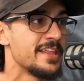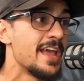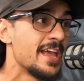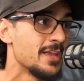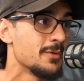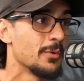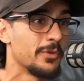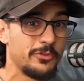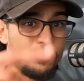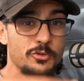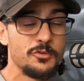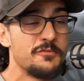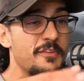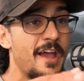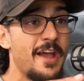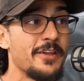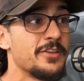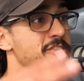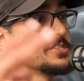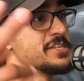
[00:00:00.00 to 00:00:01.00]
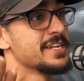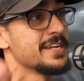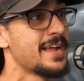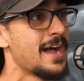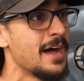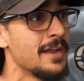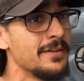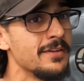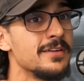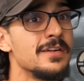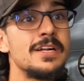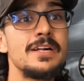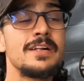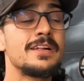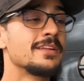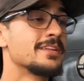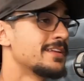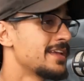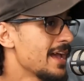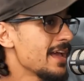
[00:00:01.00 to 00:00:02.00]
there? You want two values and a gun?
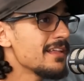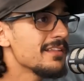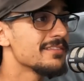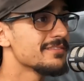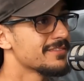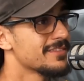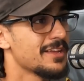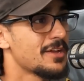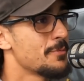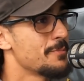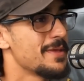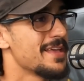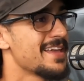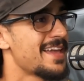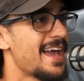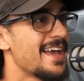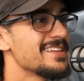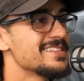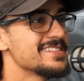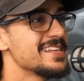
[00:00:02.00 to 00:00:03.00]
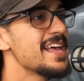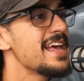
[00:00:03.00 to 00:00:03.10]
Yeah, there could be a case